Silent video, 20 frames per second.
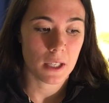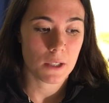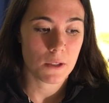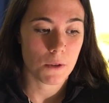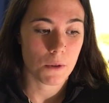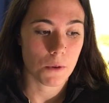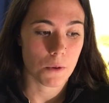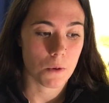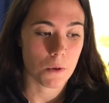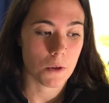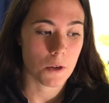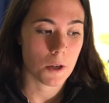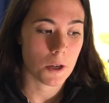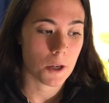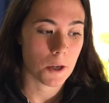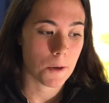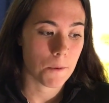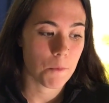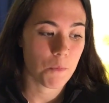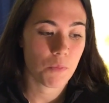I
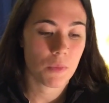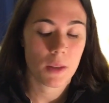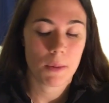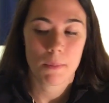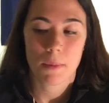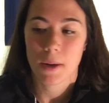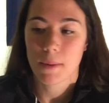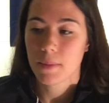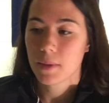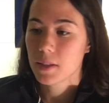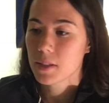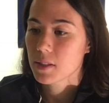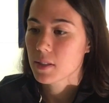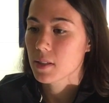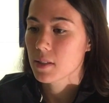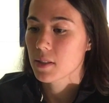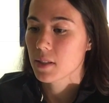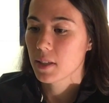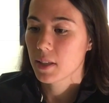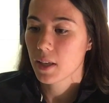tore my
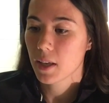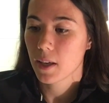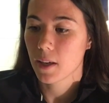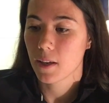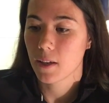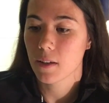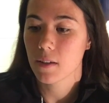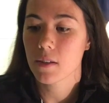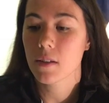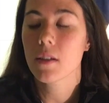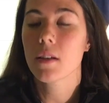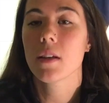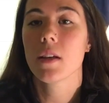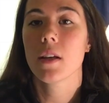meniscus again.